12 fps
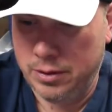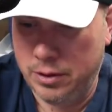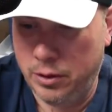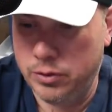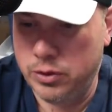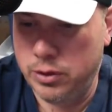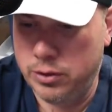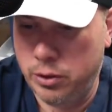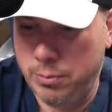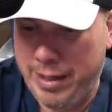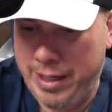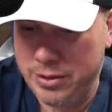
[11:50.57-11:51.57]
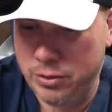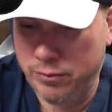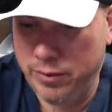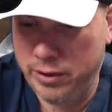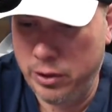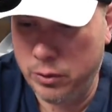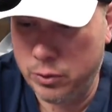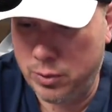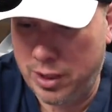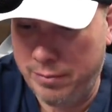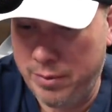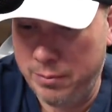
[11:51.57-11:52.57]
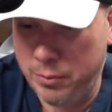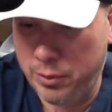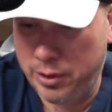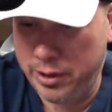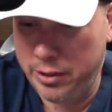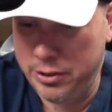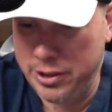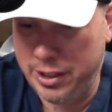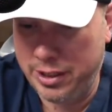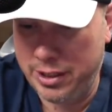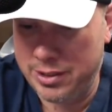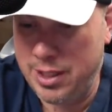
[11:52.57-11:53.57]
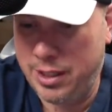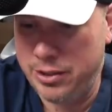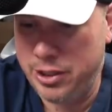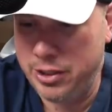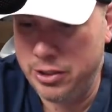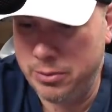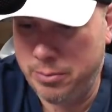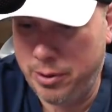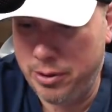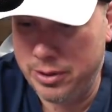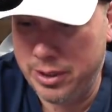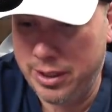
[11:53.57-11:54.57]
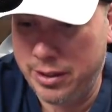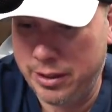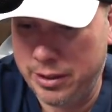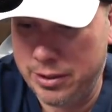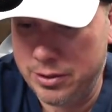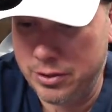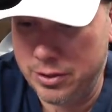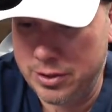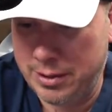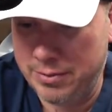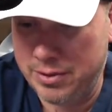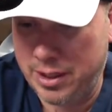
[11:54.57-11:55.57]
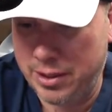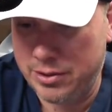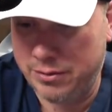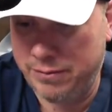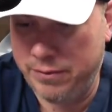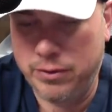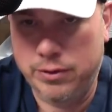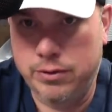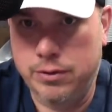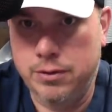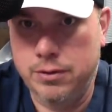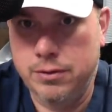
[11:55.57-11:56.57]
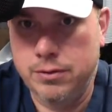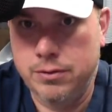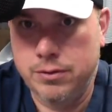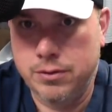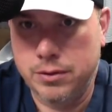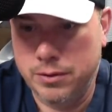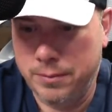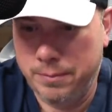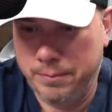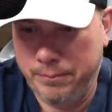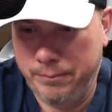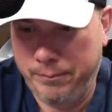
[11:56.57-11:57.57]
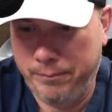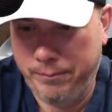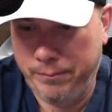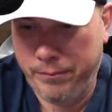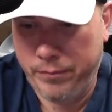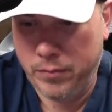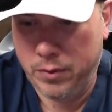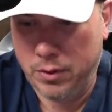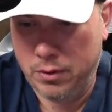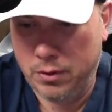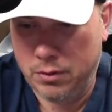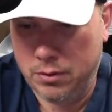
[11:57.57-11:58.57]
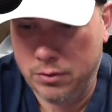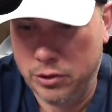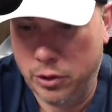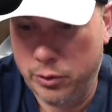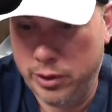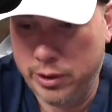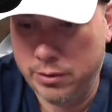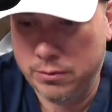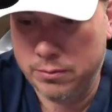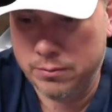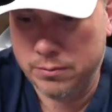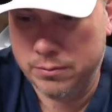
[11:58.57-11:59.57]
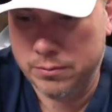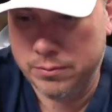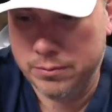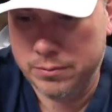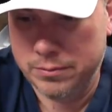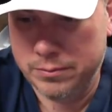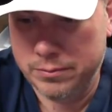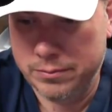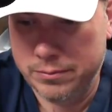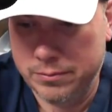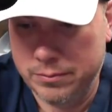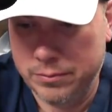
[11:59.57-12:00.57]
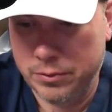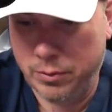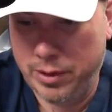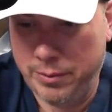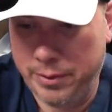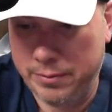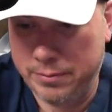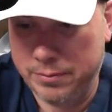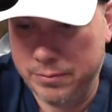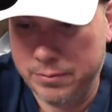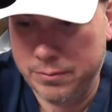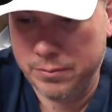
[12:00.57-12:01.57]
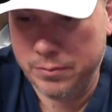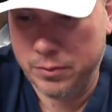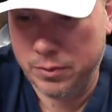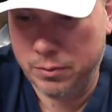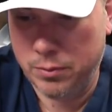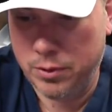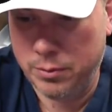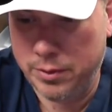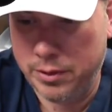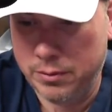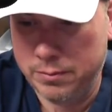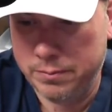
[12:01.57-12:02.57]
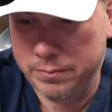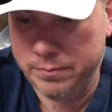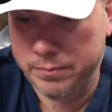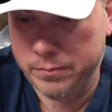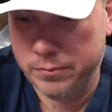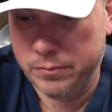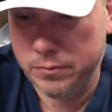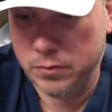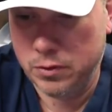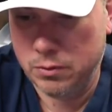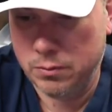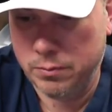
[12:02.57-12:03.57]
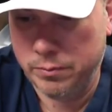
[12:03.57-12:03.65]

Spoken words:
the past two videos where I've been more energetic, it's not a change in the personality. It's just I was actually feeling good, you know, joking the way we want to be. So